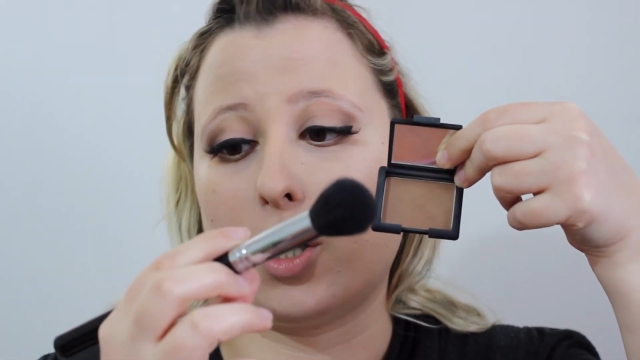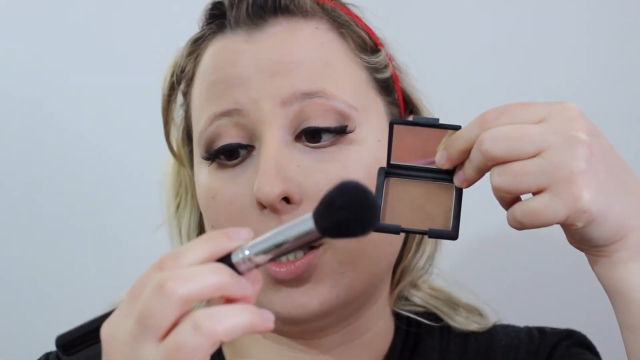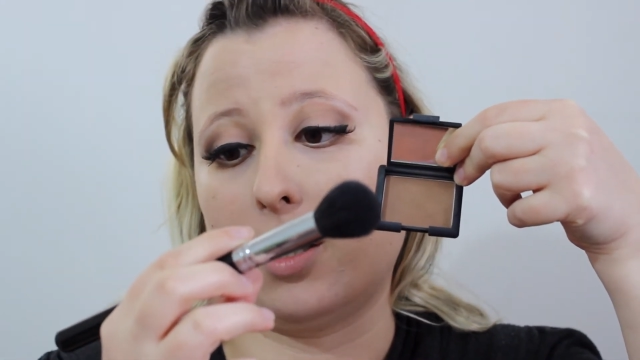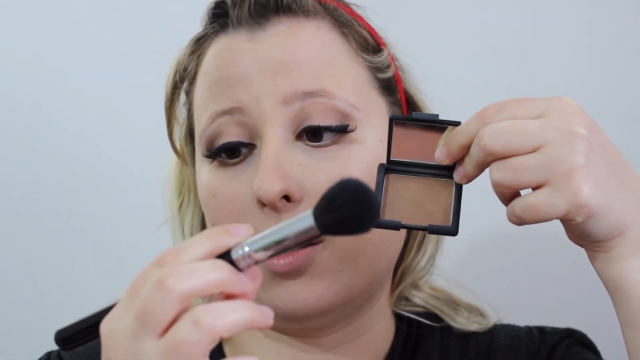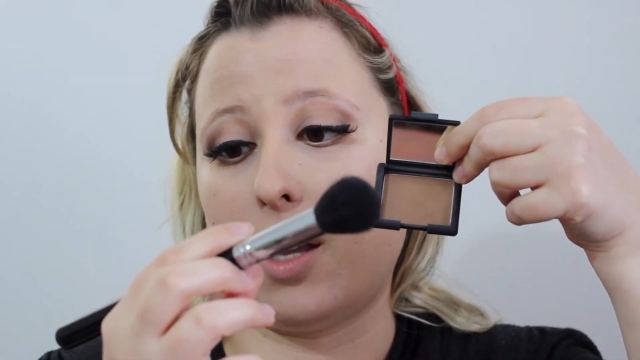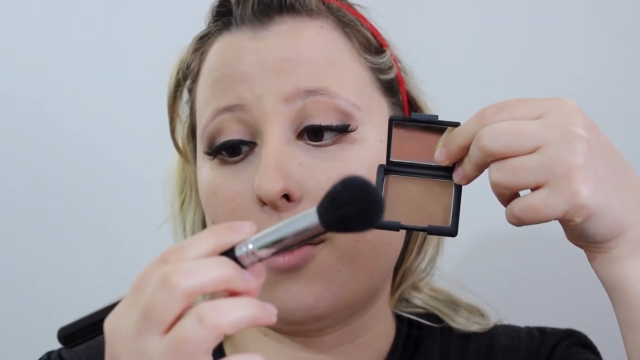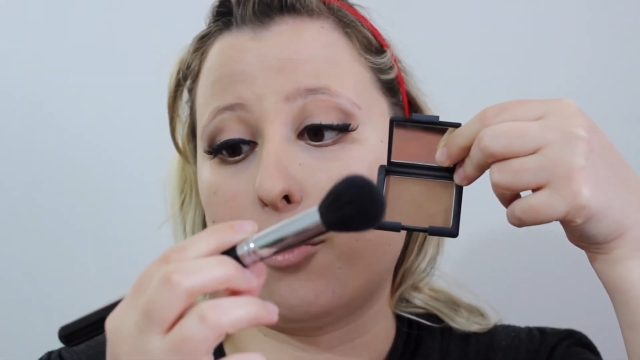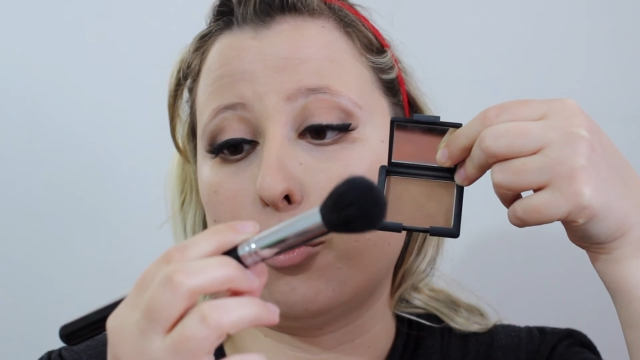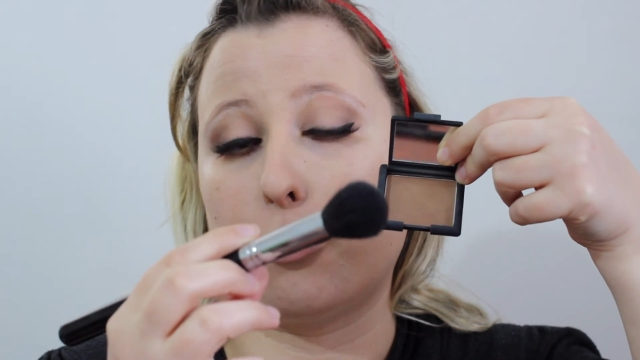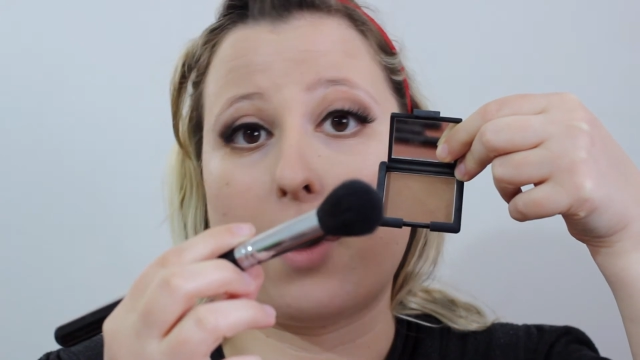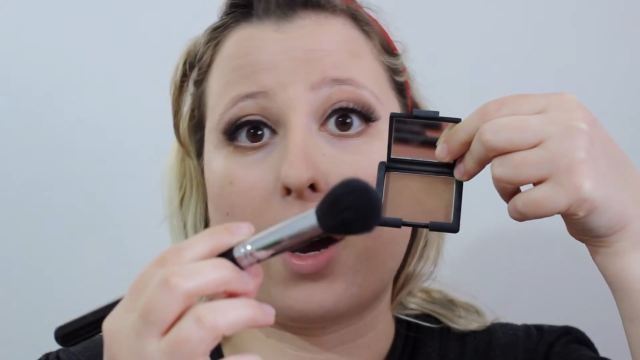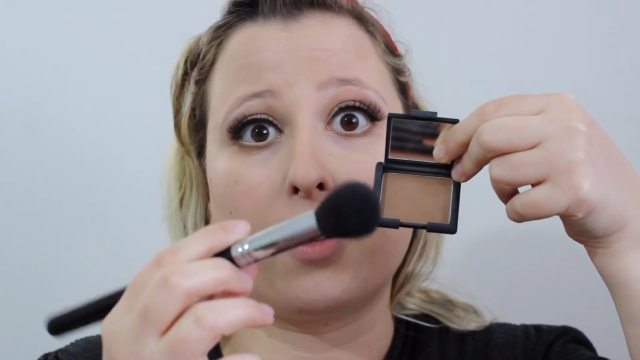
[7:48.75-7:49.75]
It's
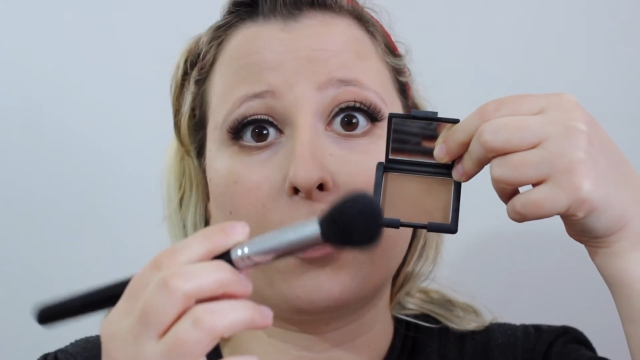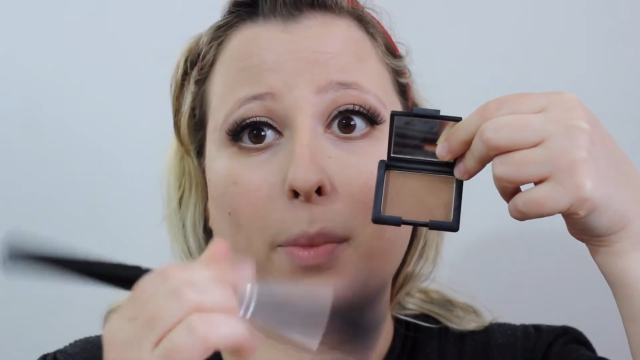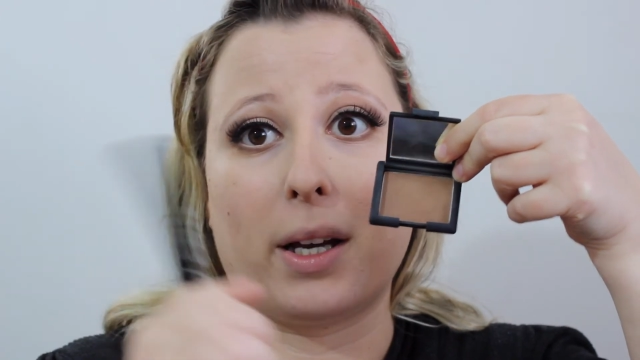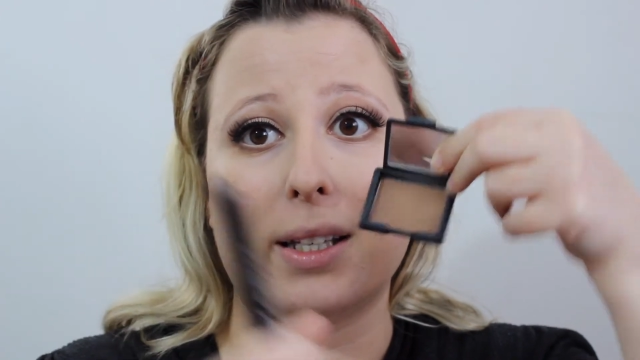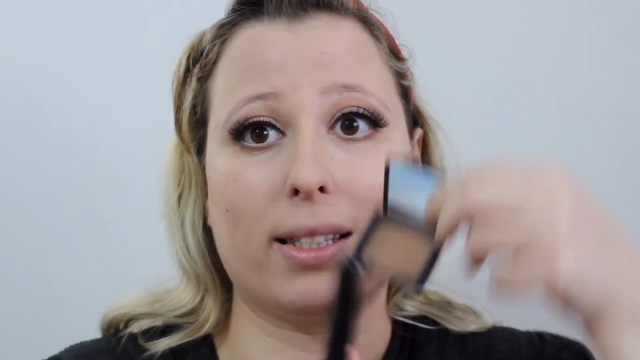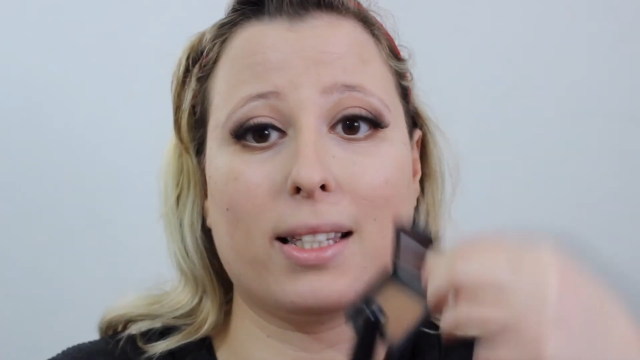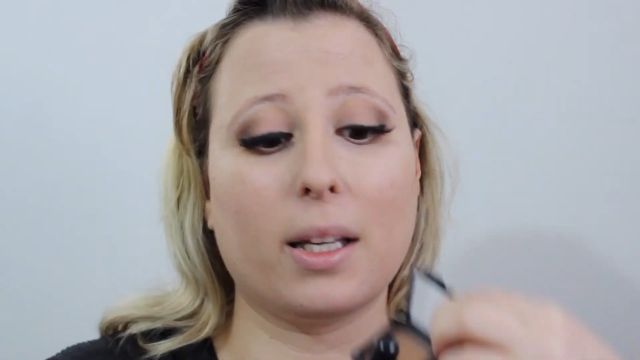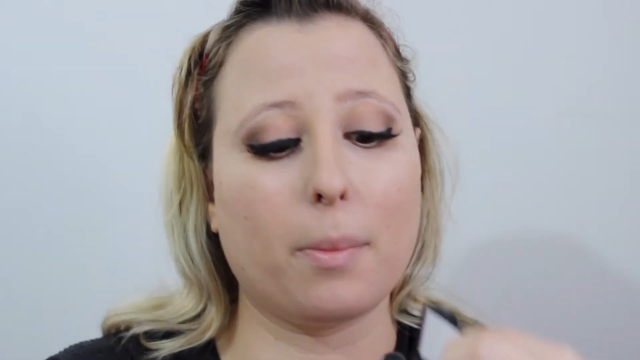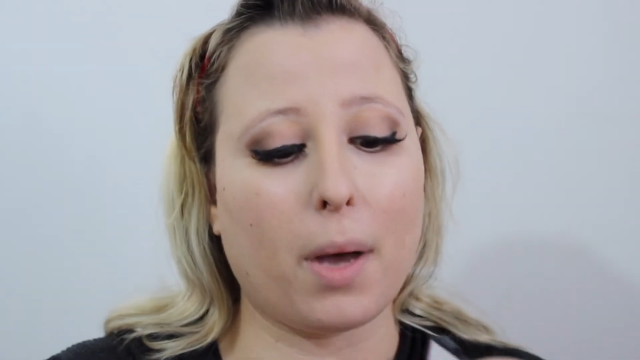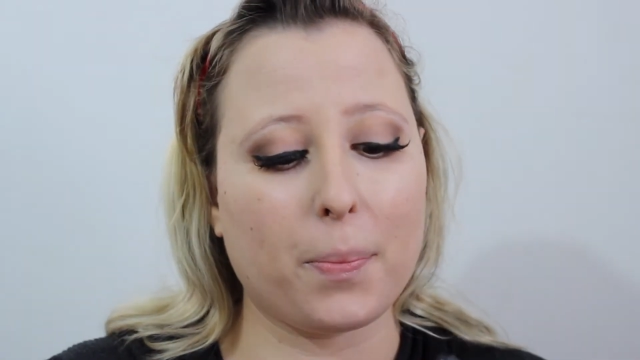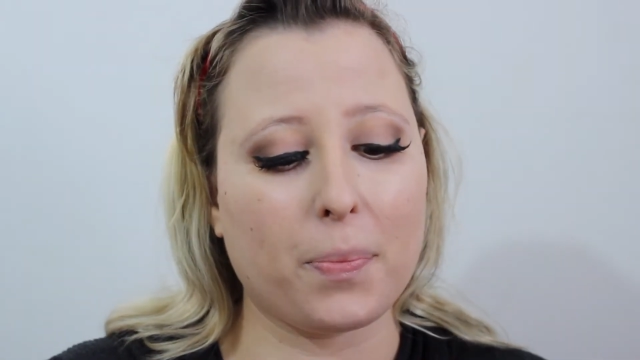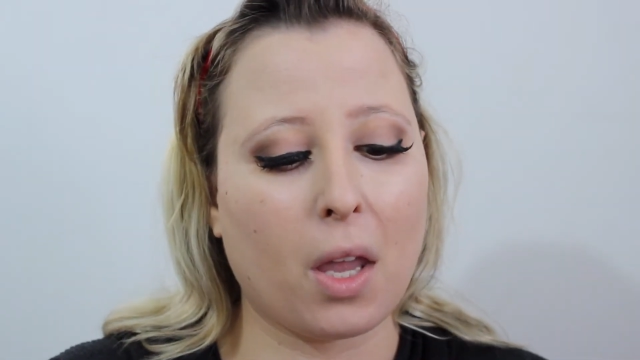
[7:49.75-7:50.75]
F05 by
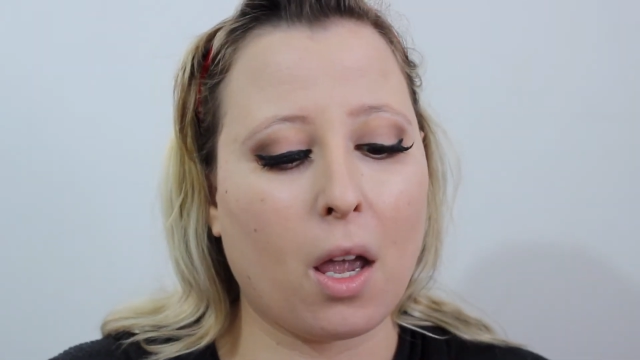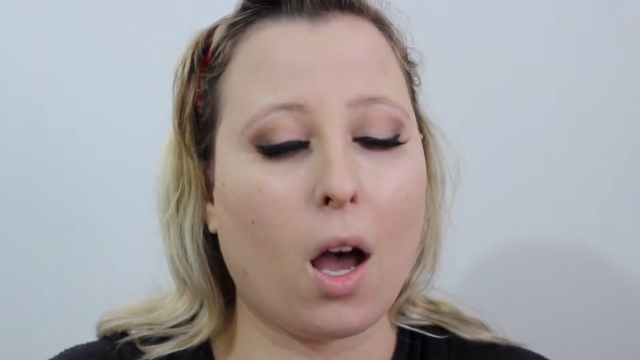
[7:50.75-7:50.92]
Sigma.